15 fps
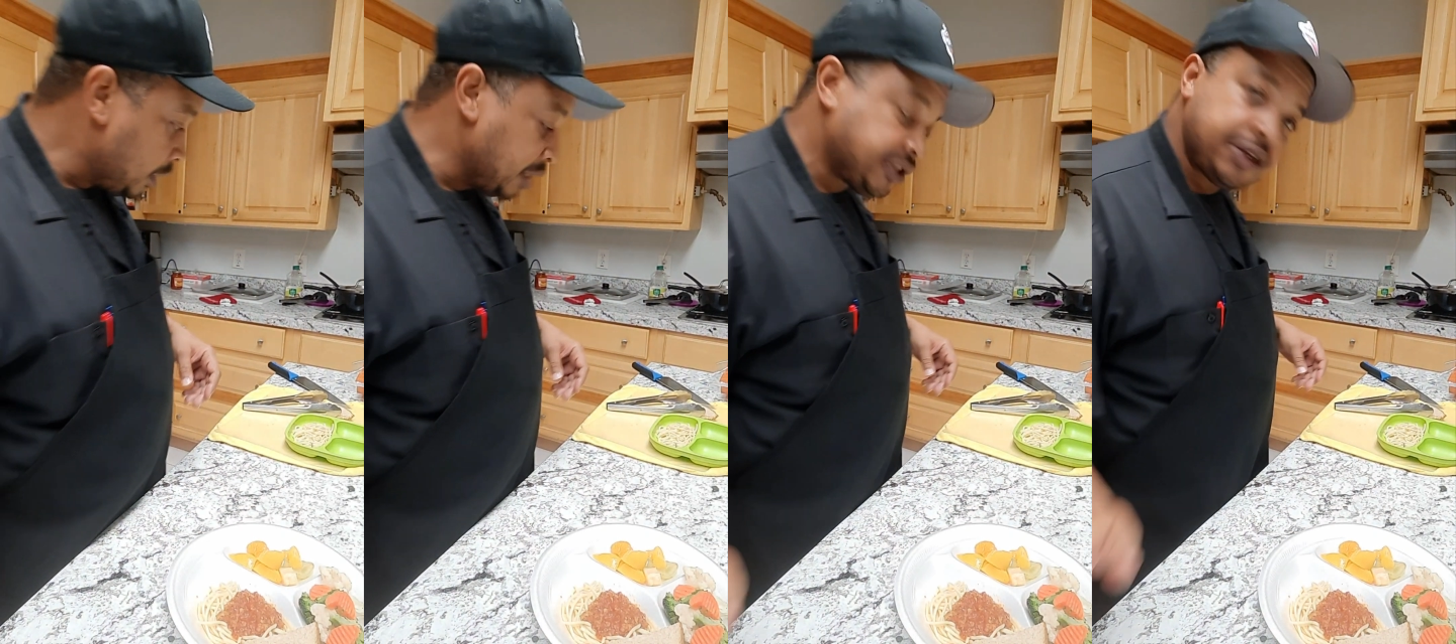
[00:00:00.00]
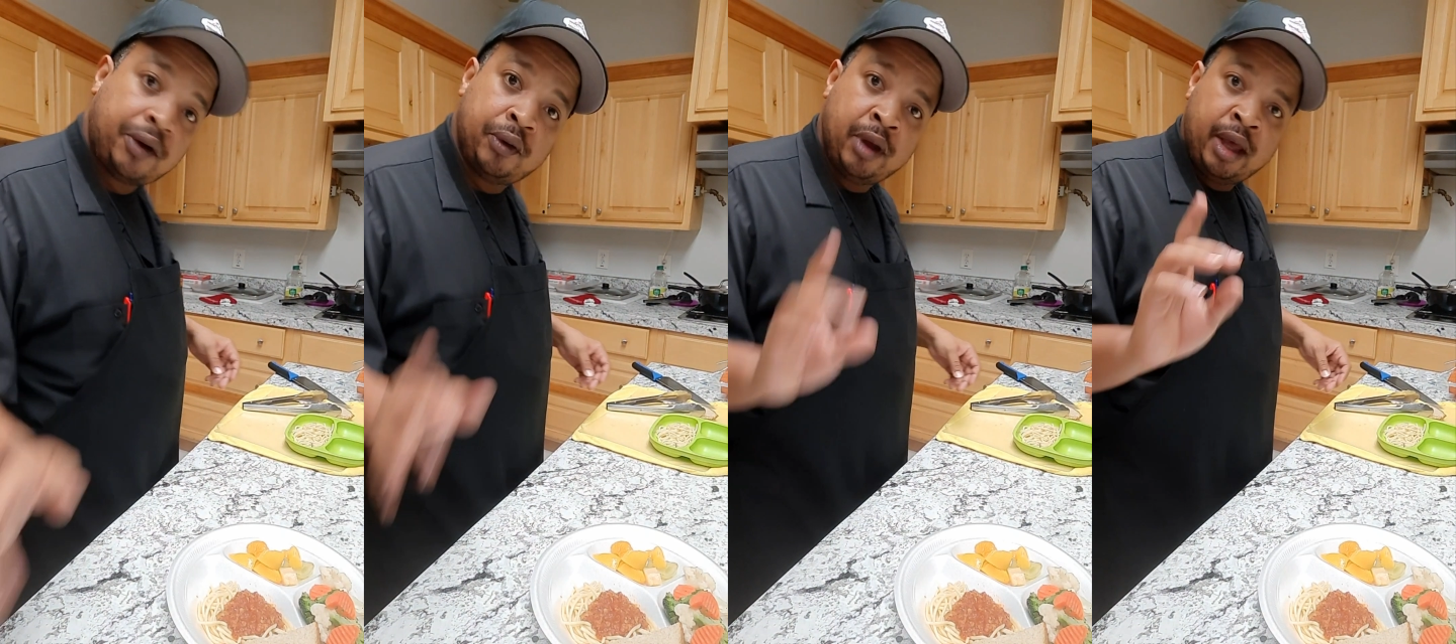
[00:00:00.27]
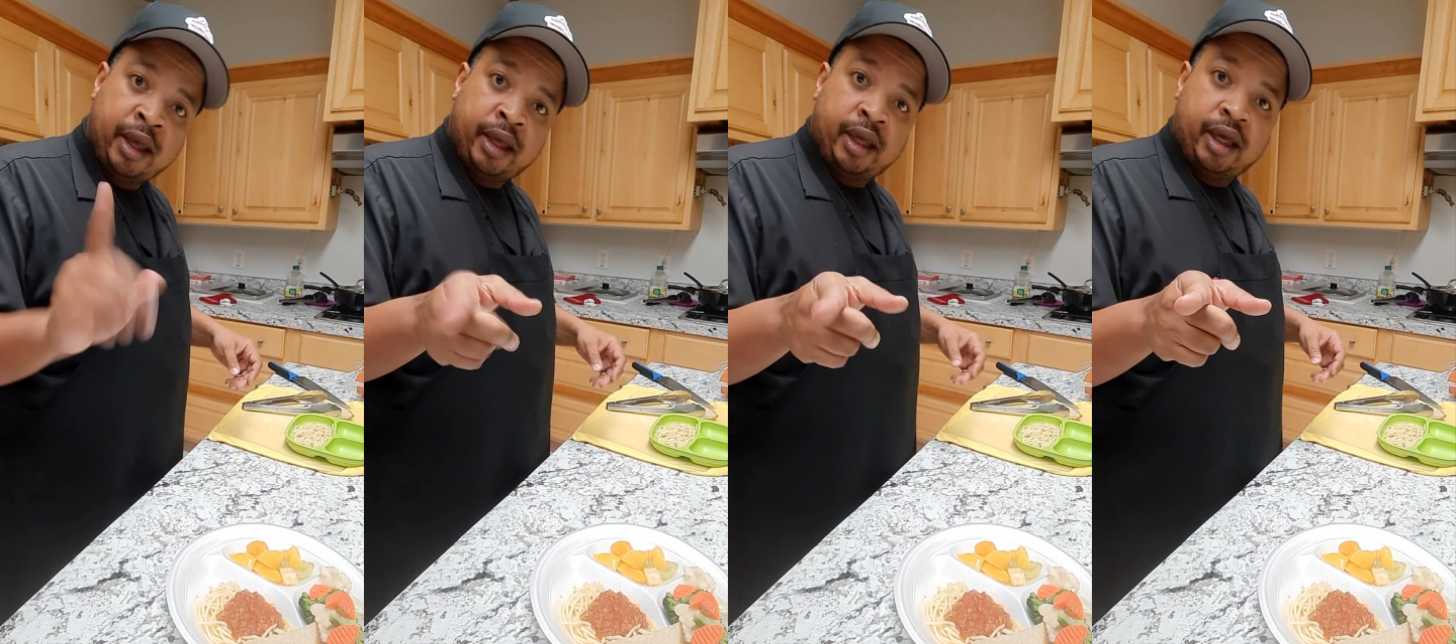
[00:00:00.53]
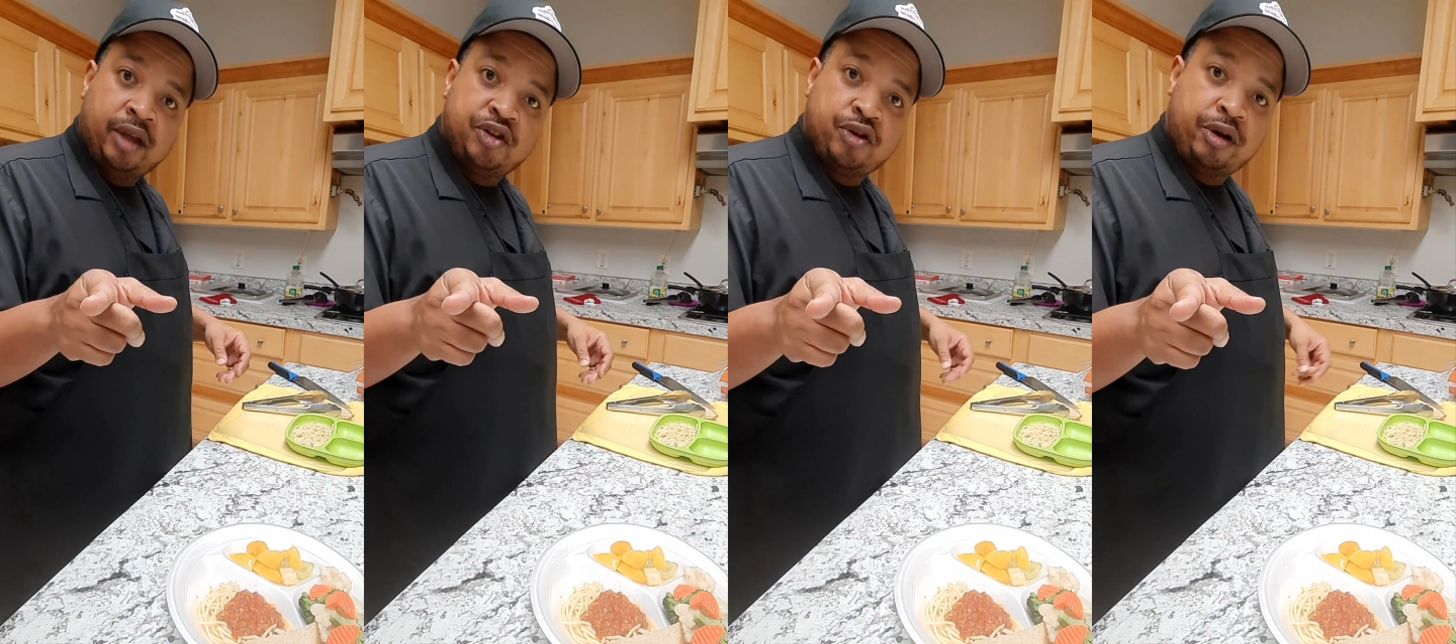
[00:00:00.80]
So
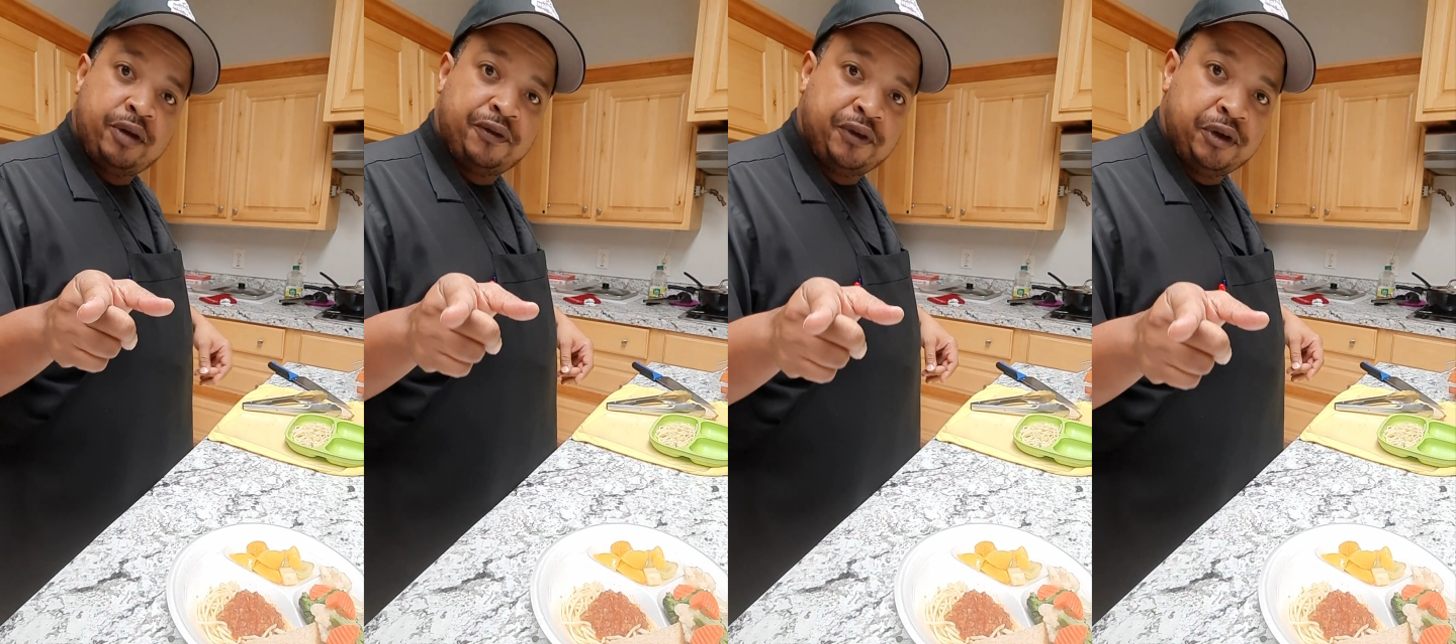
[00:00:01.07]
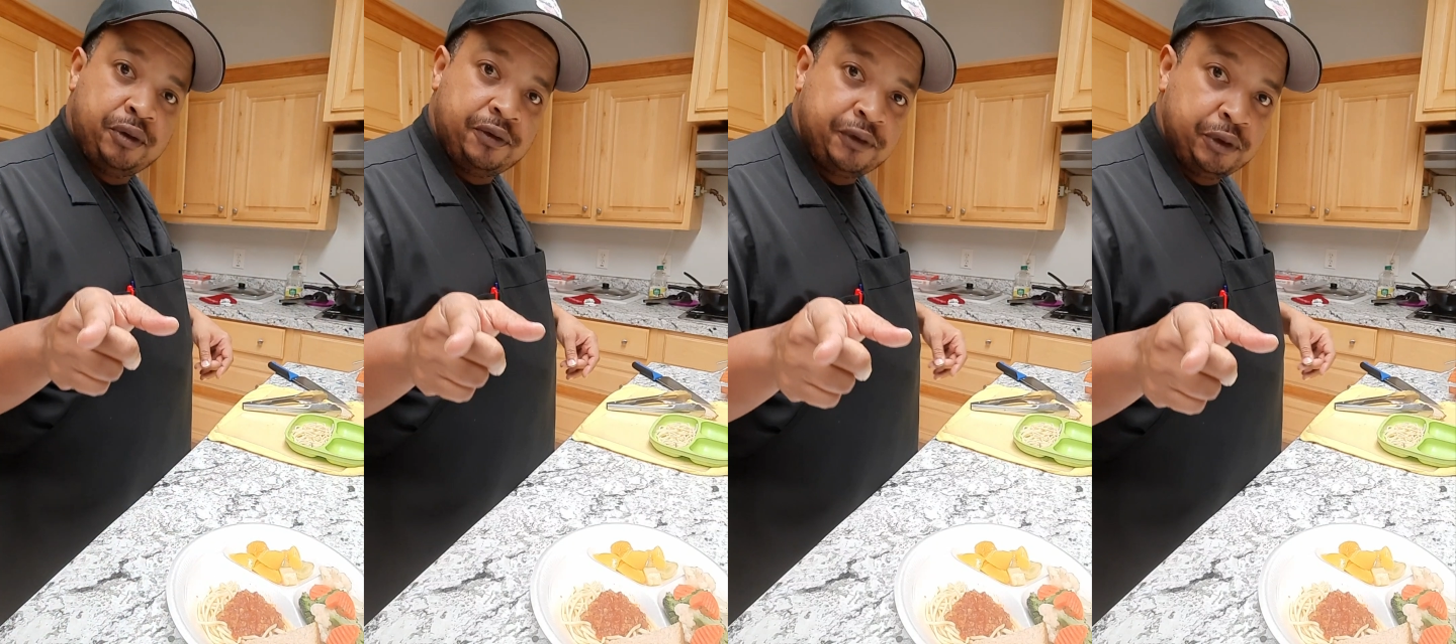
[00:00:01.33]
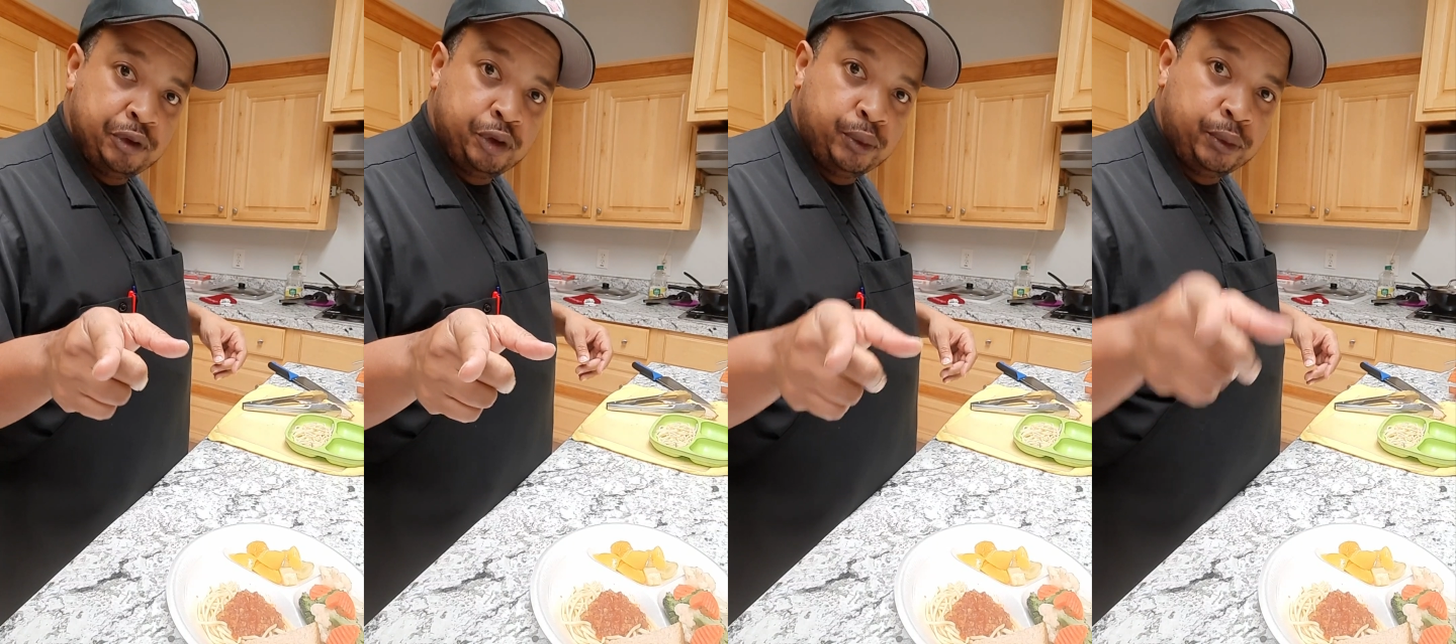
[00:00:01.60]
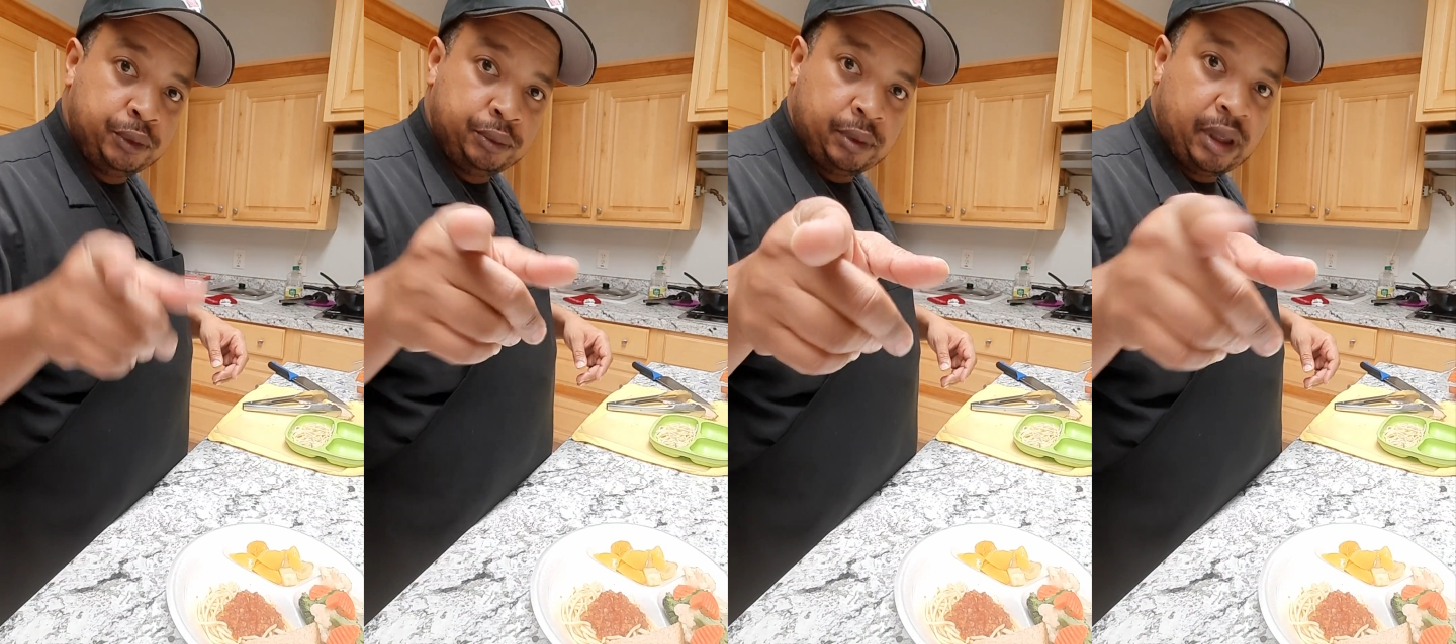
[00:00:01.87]
enjoy your food, Food
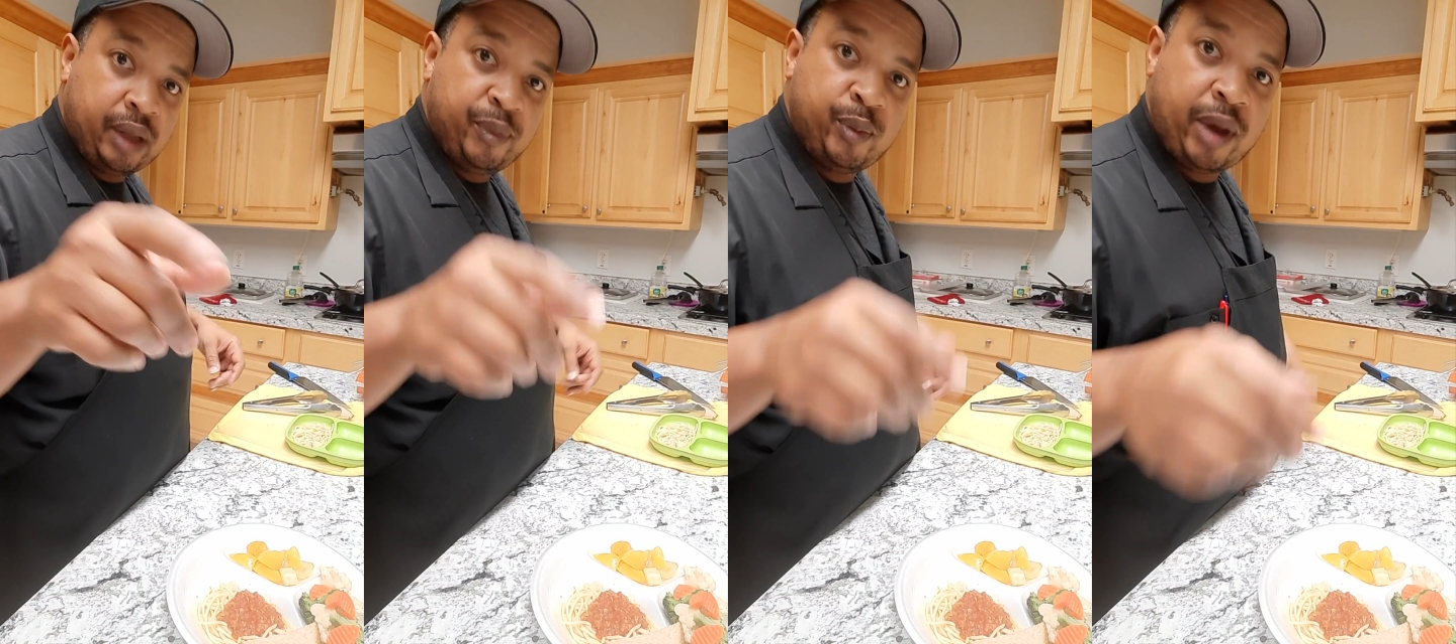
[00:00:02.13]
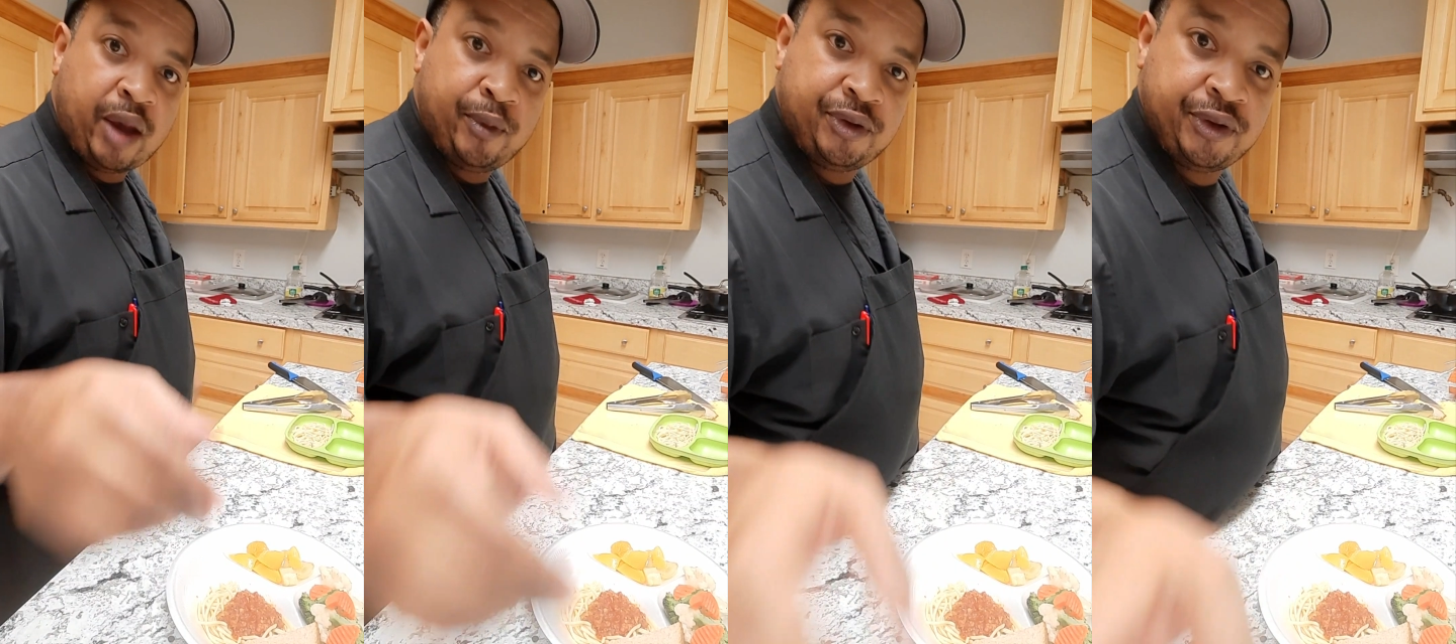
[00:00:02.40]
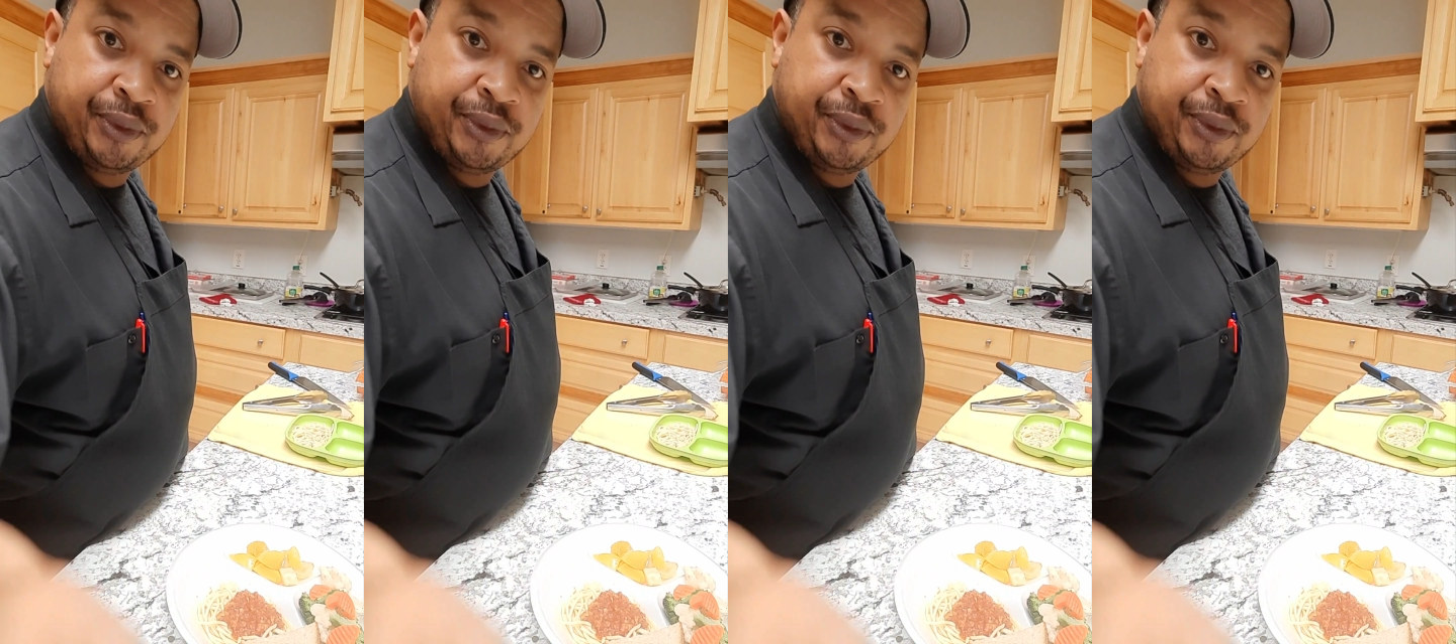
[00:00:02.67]
Guru. Be back with you.